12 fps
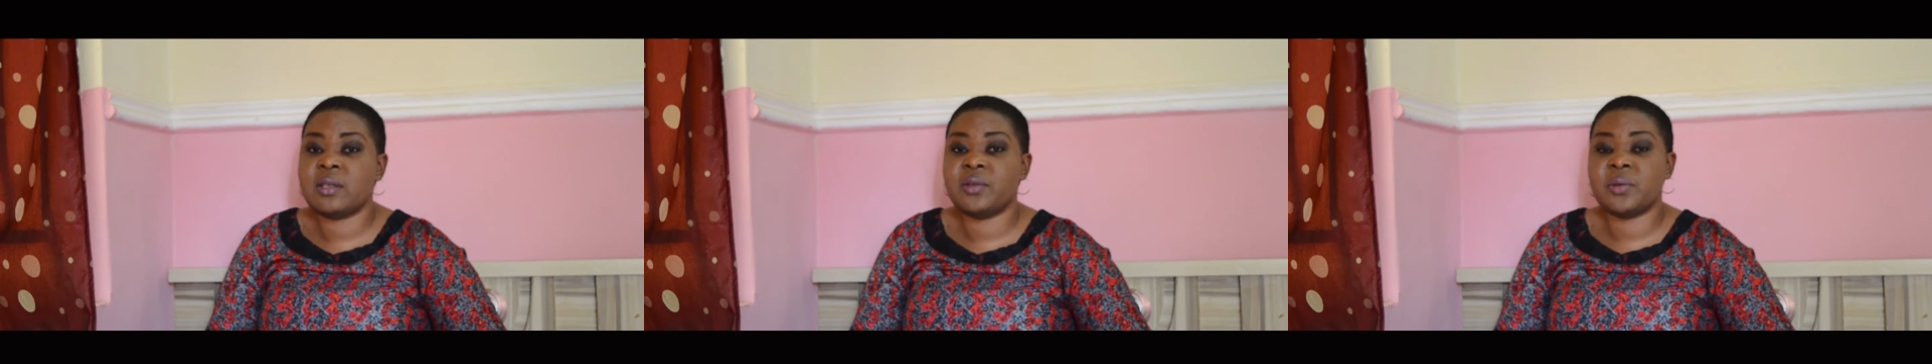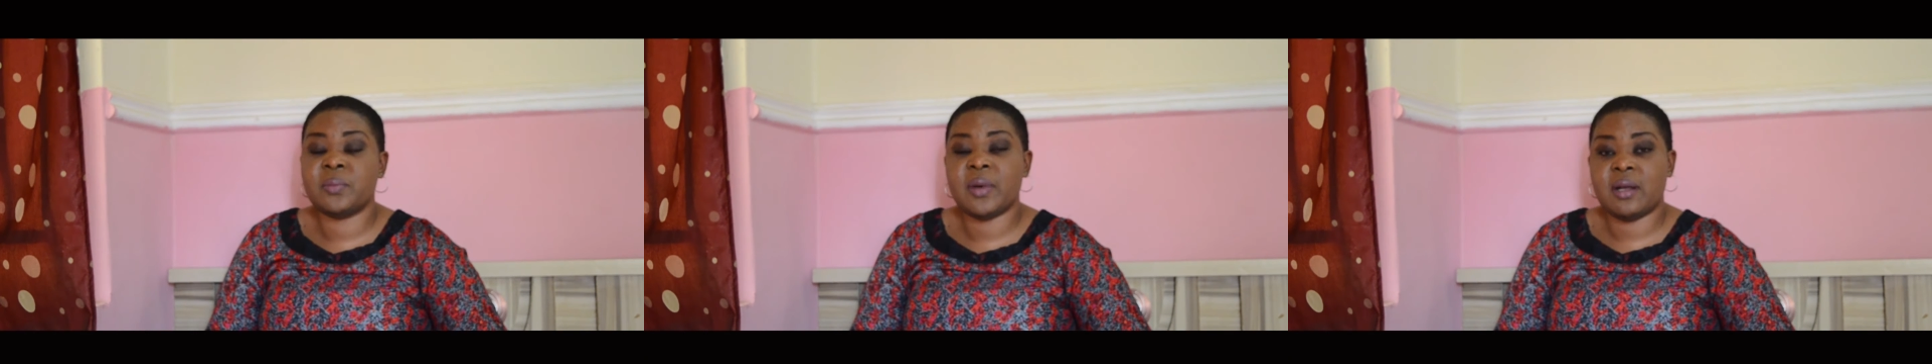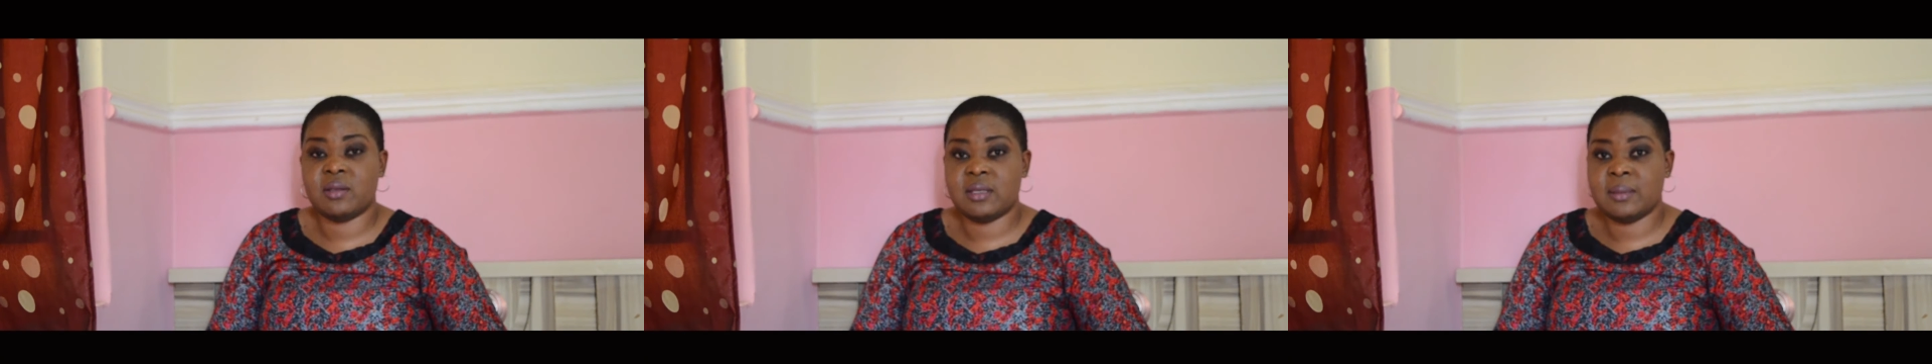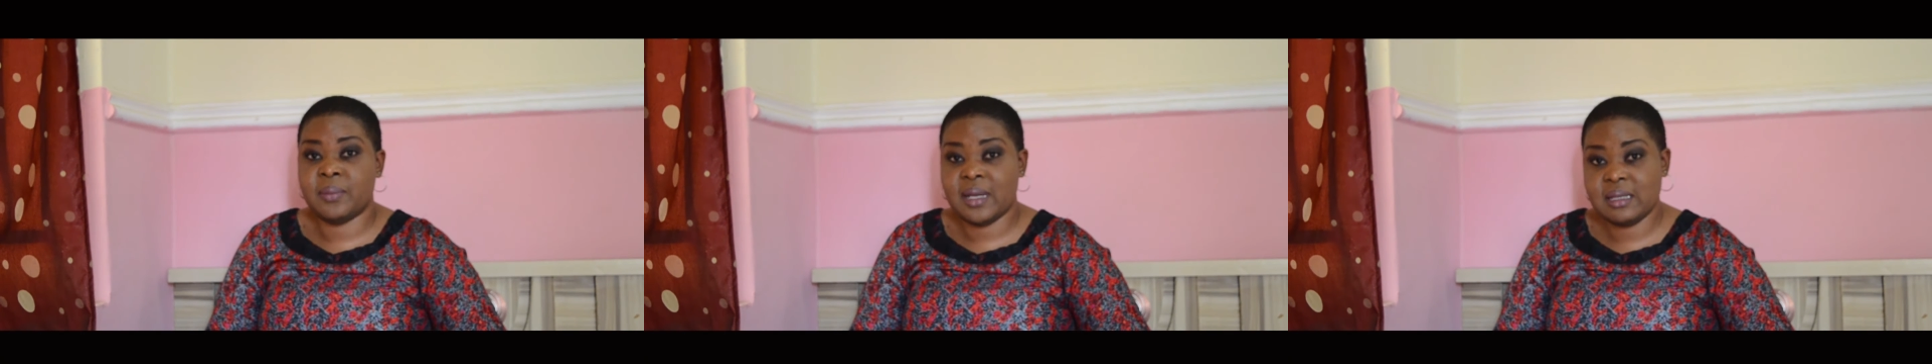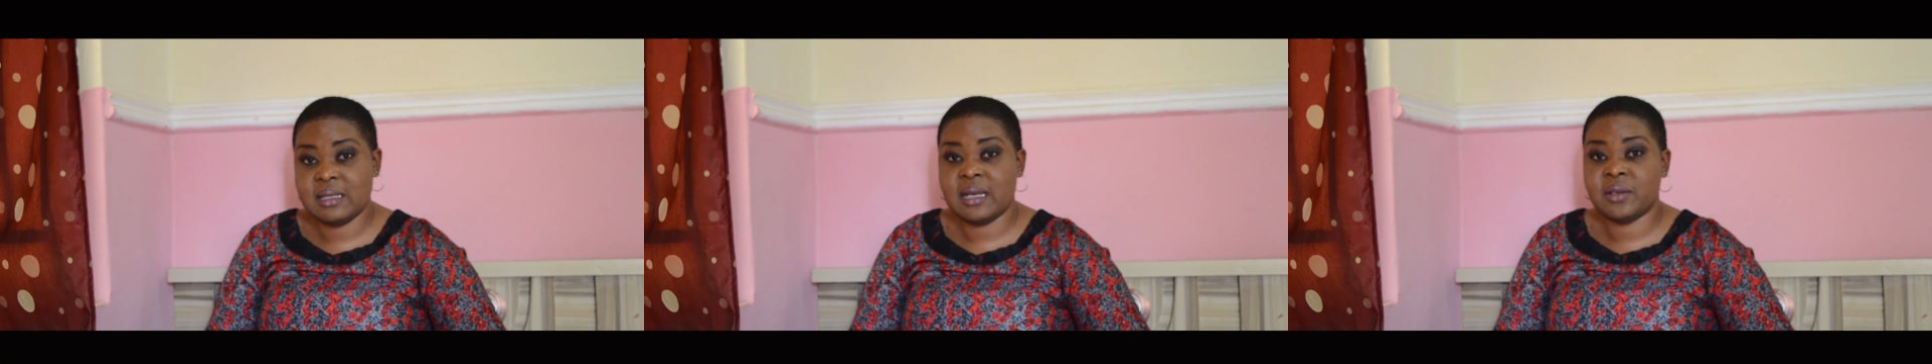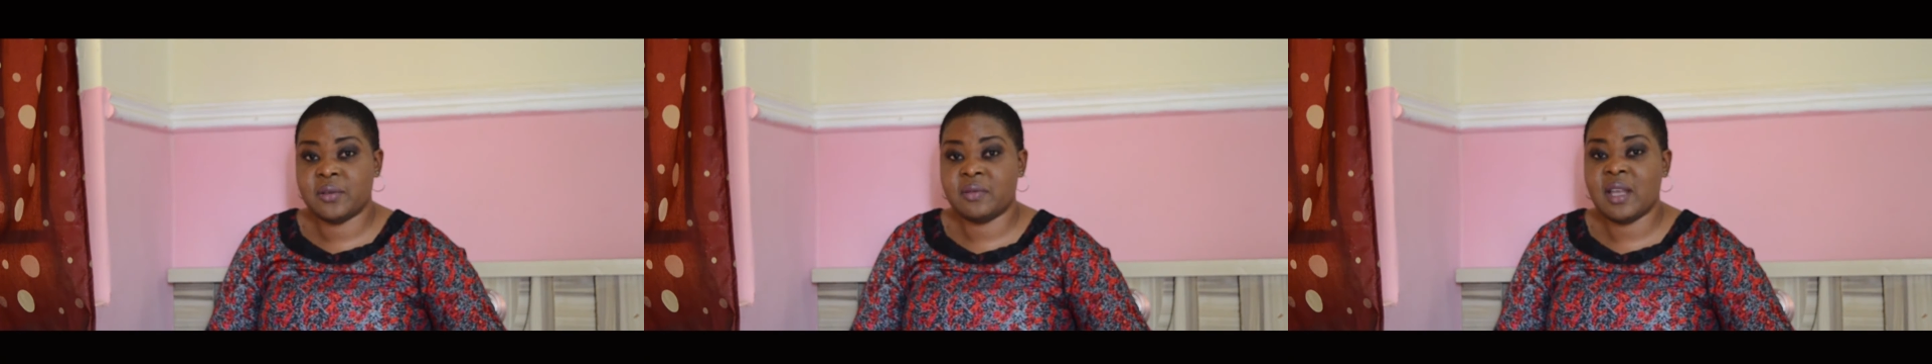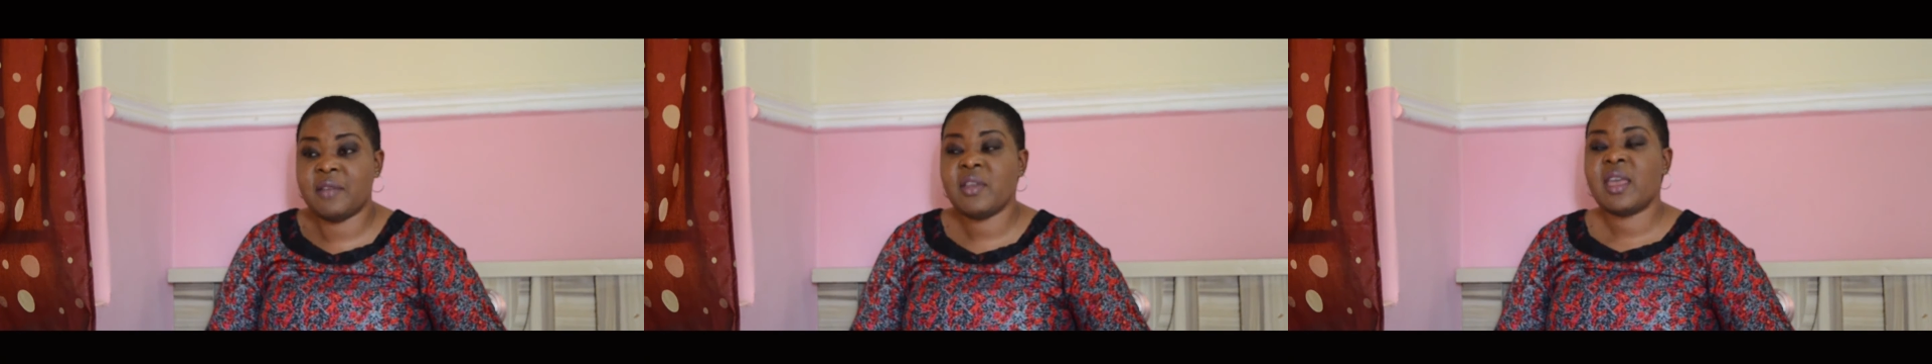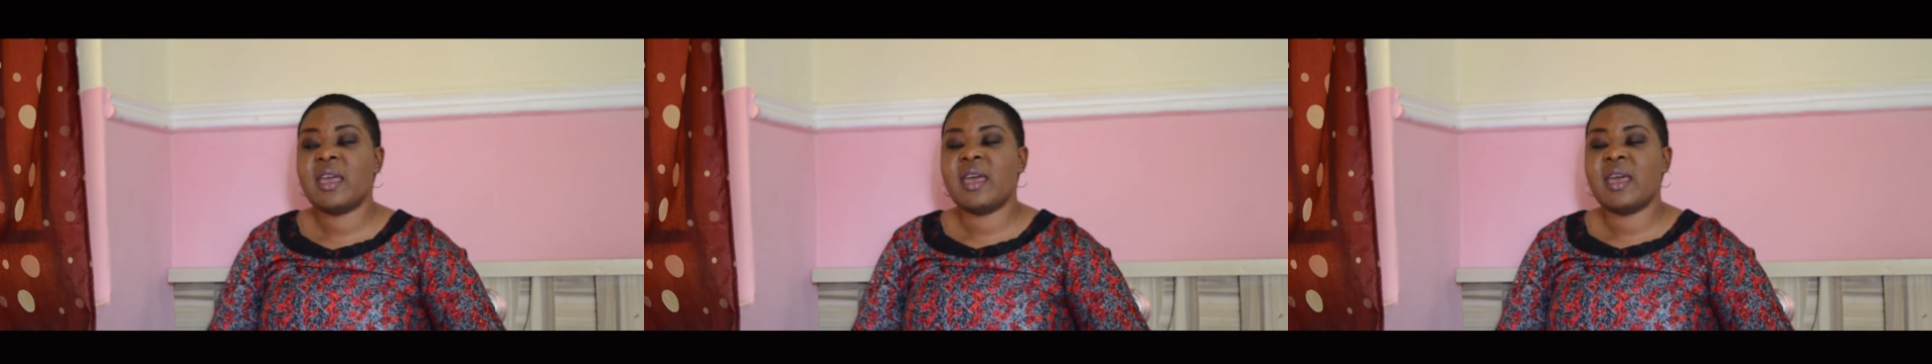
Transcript: learn the bad side of life.